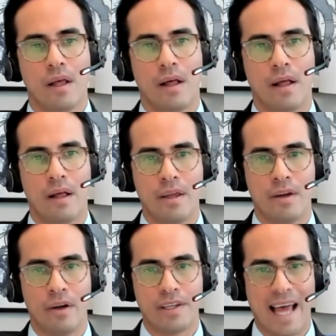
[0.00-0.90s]

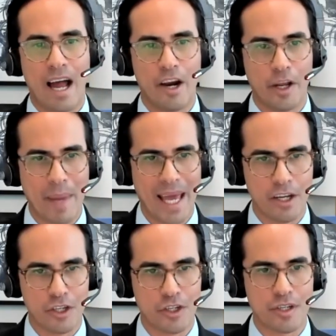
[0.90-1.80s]
as hiring
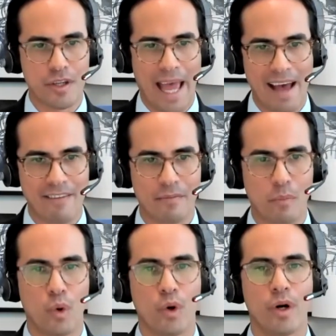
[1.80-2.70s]
managers to have a
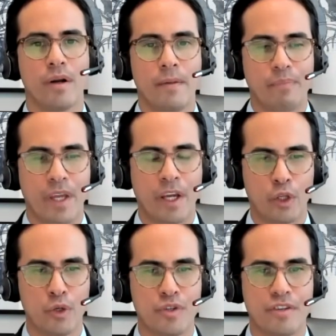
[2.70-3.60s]
more
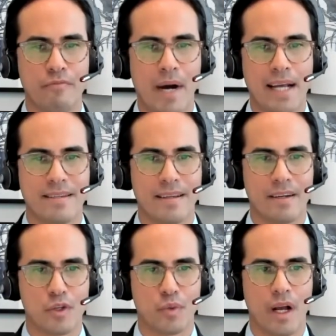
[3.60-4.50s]
inclusive mindset
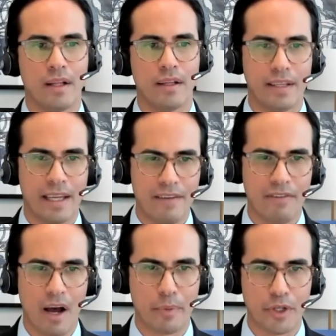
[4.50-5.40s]
as well, and to give
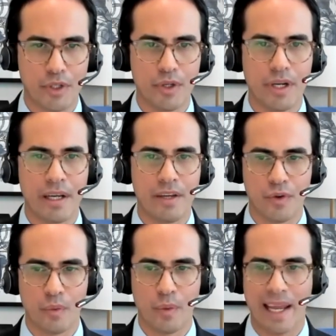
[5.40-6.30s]
opportunities
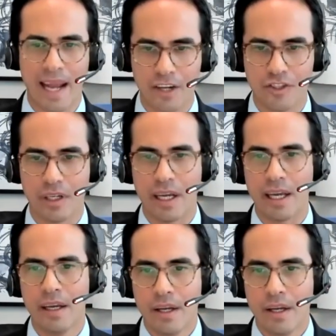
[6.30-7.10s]
so we can actually,